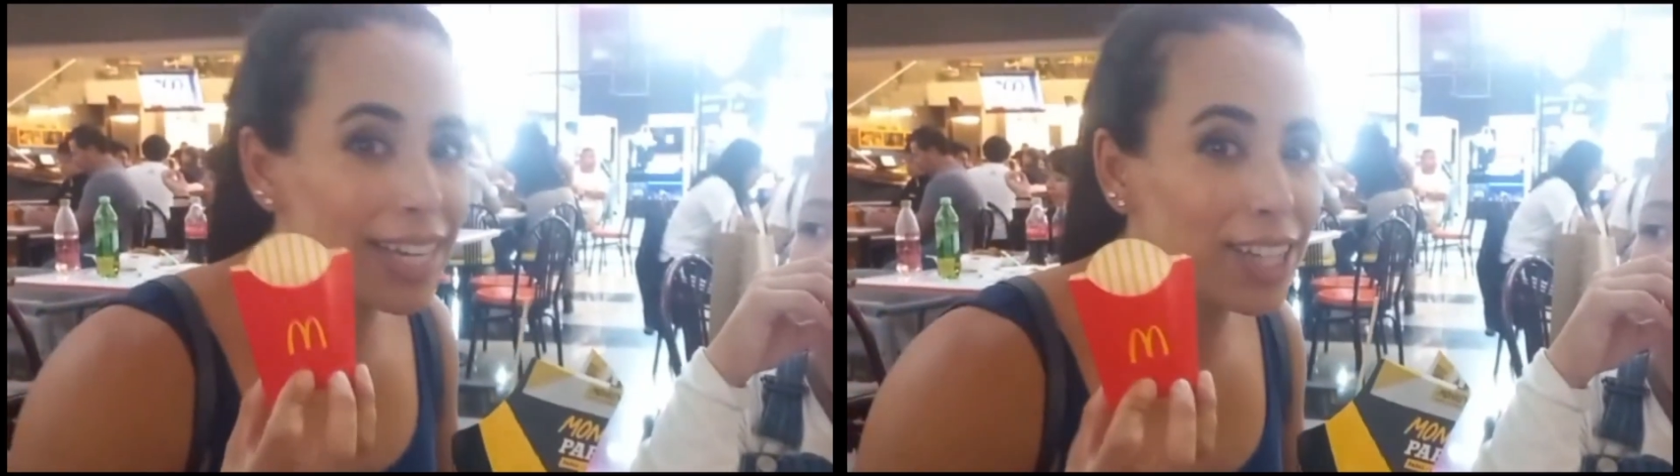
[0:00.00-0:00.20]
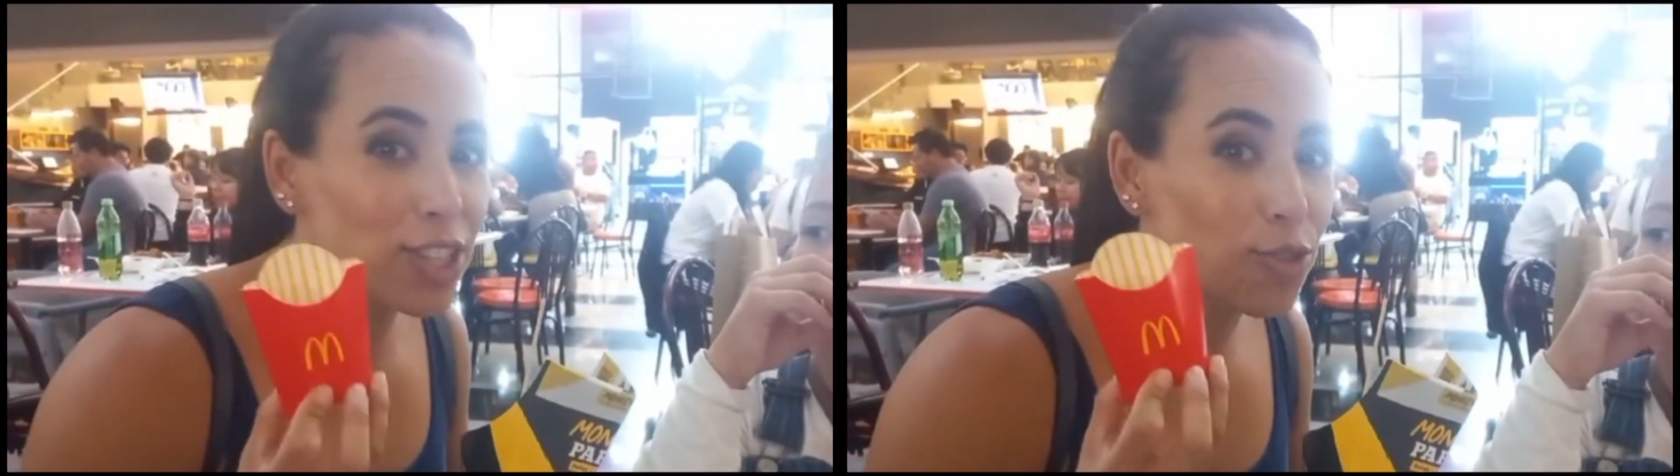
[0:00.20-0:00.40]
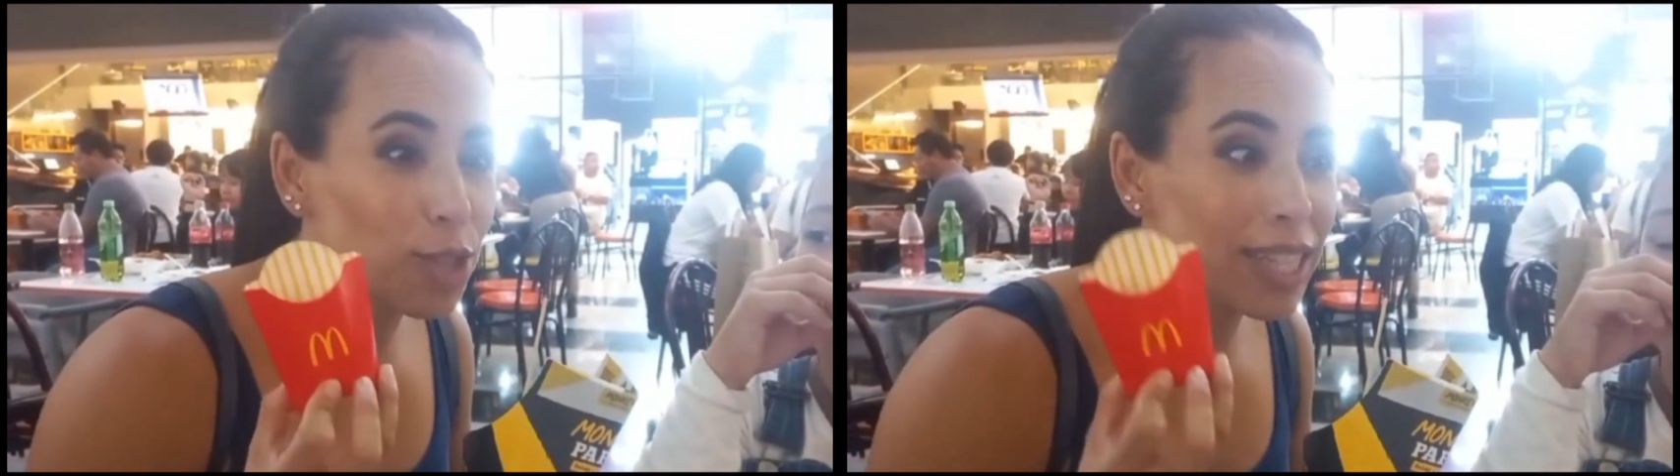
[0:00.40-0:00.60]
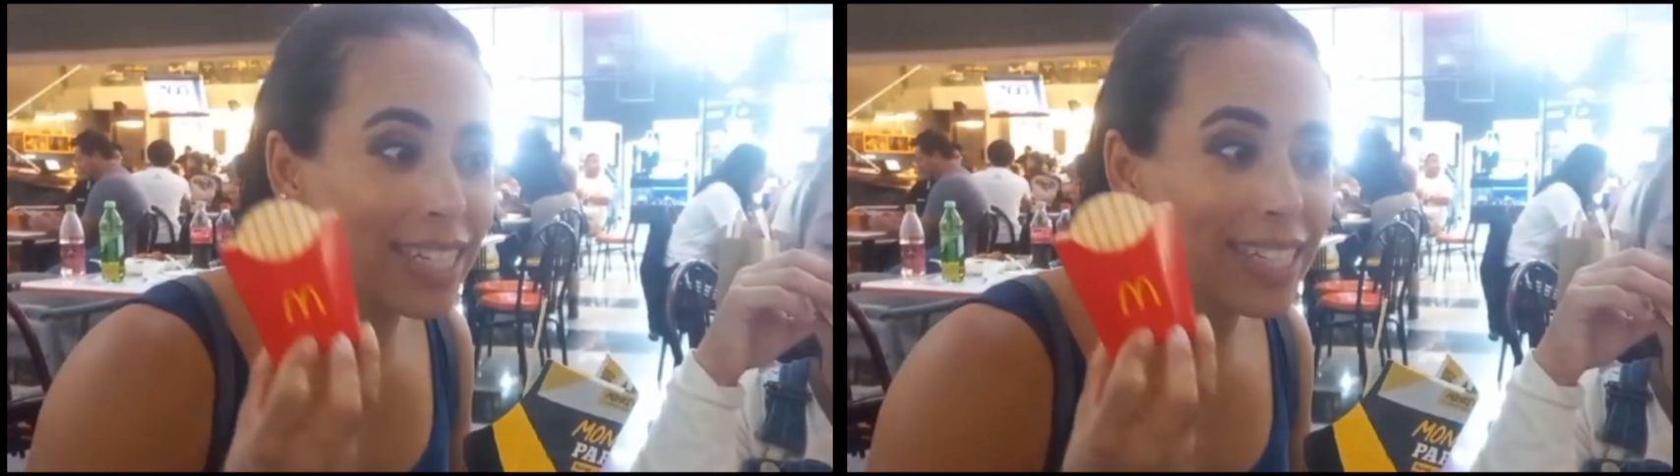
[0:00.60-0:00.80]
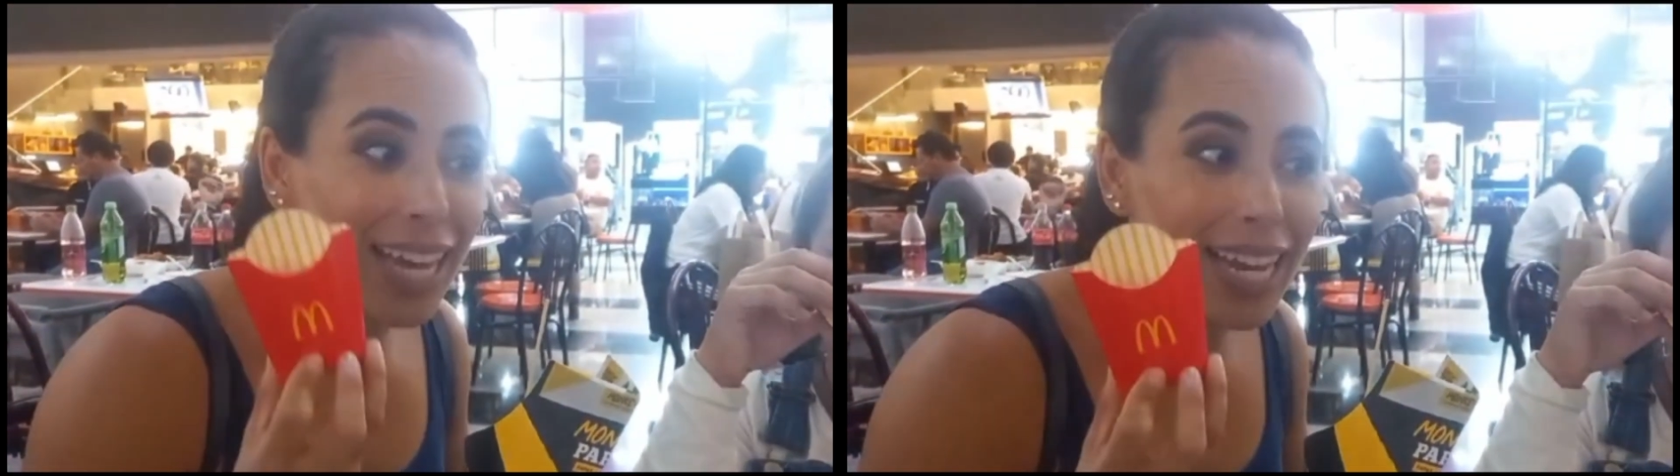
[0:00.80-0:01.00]
These are really
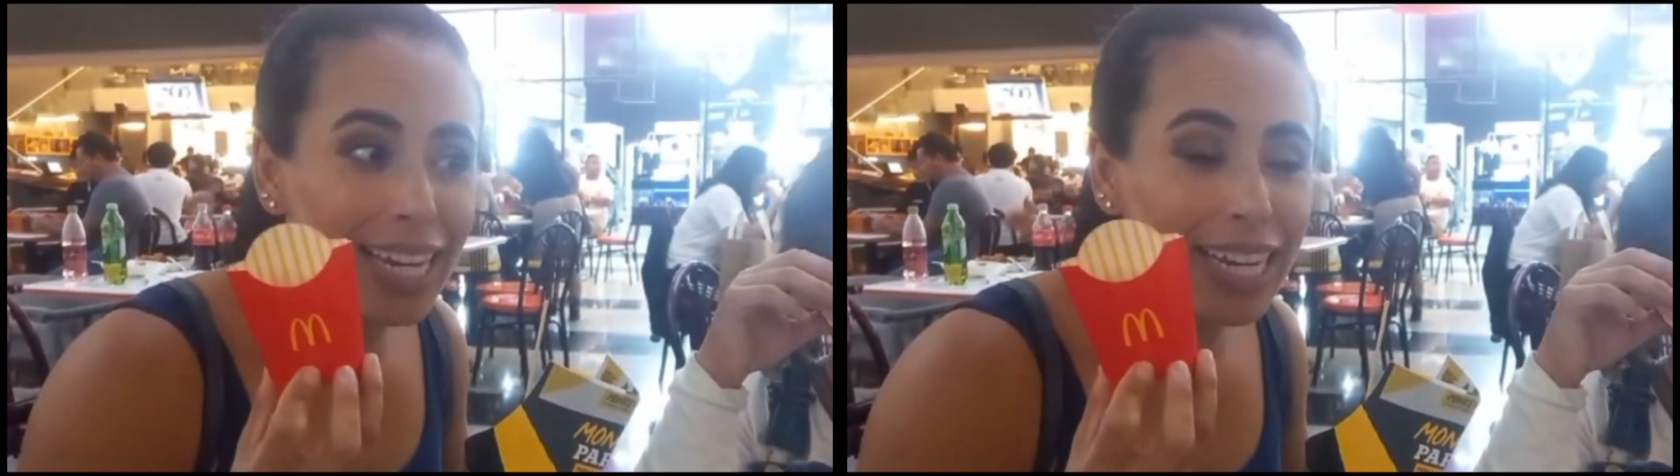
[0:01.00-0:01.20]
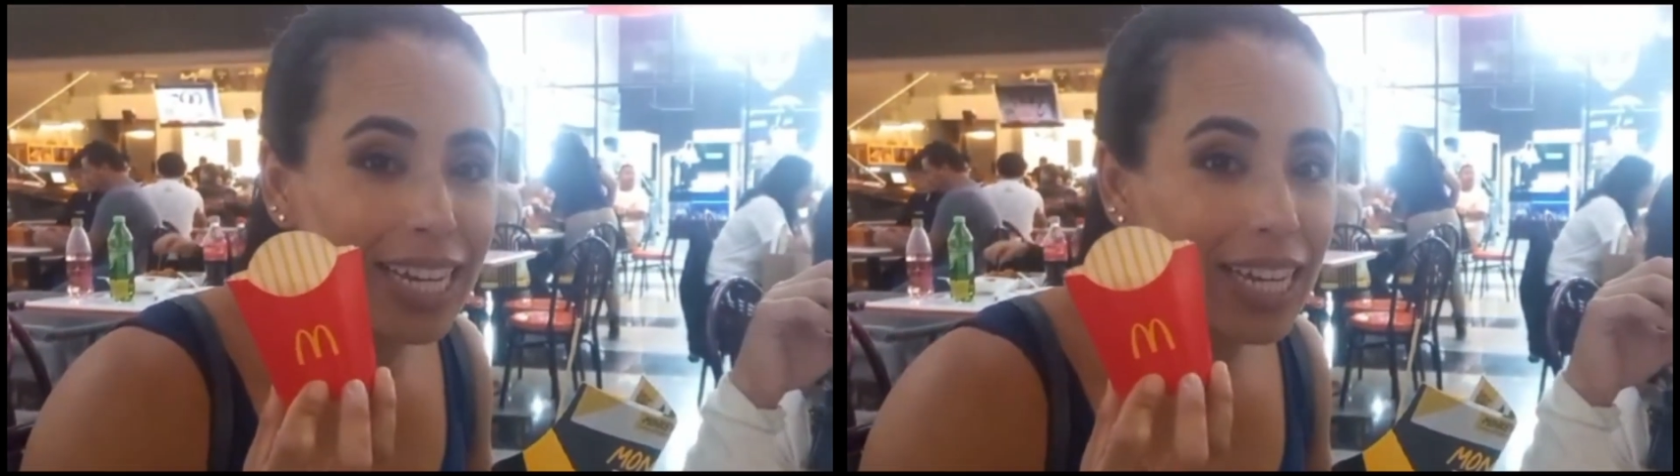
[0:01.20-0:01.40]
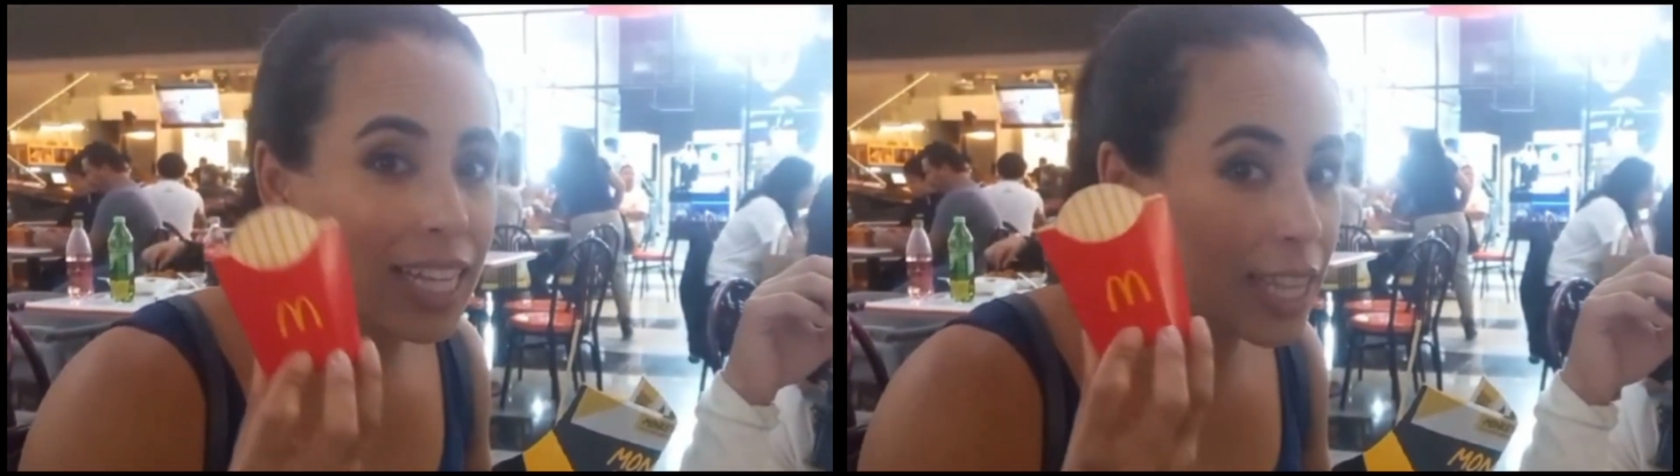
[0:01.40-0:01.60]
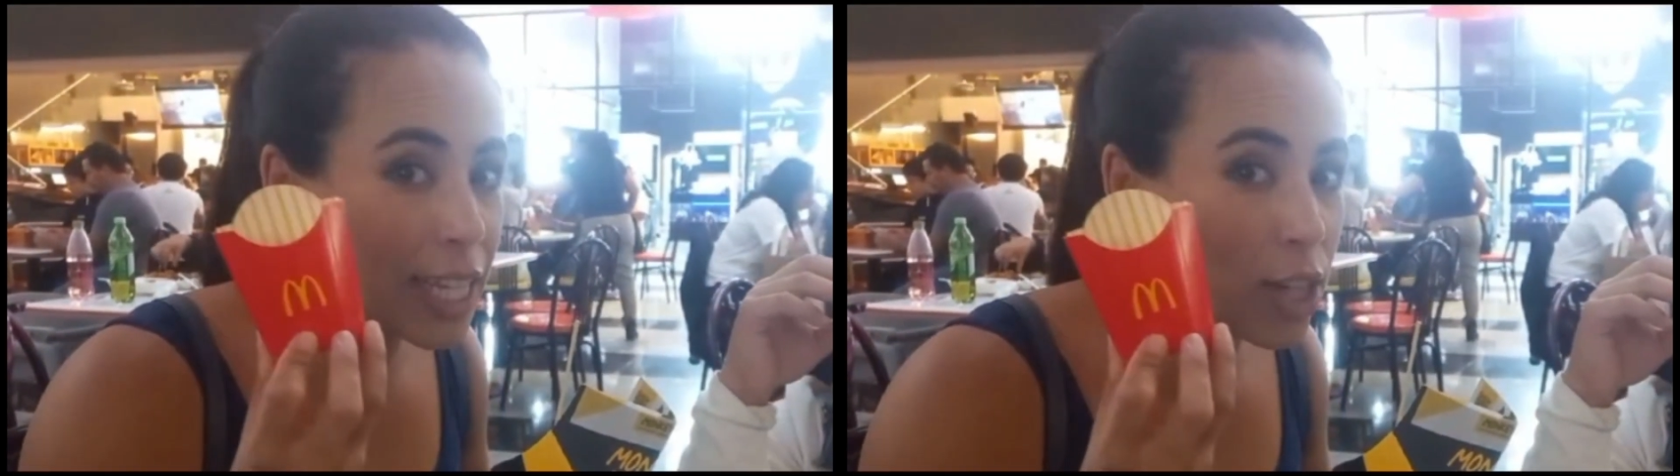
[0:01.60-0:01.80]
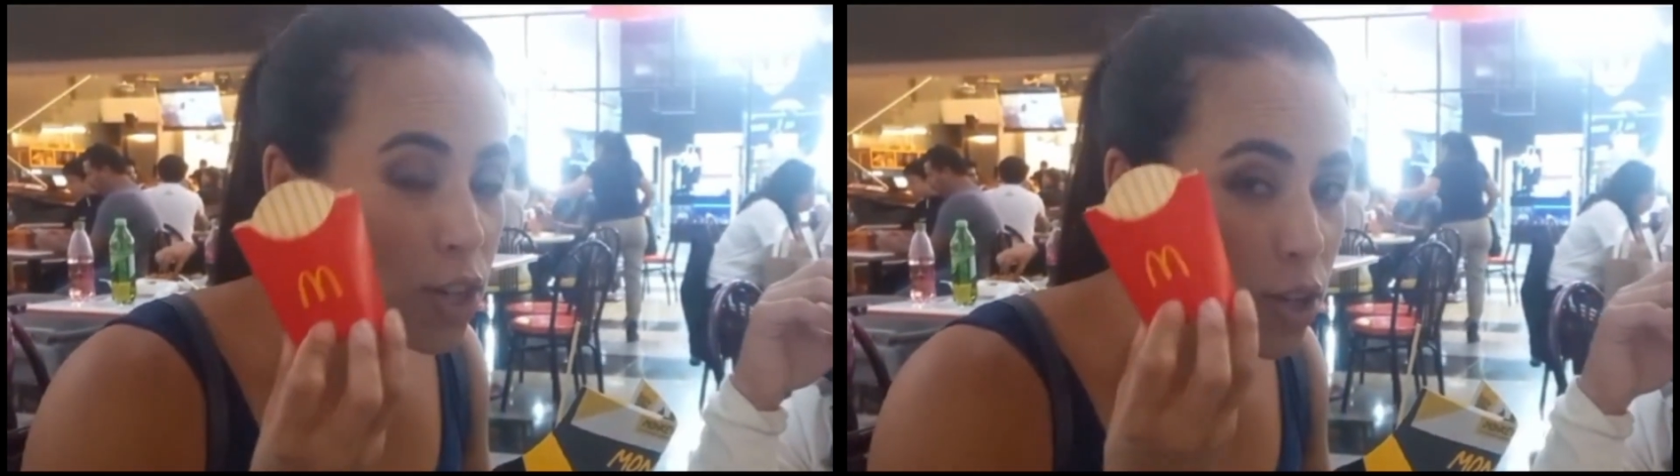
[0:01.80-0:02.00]
tiny little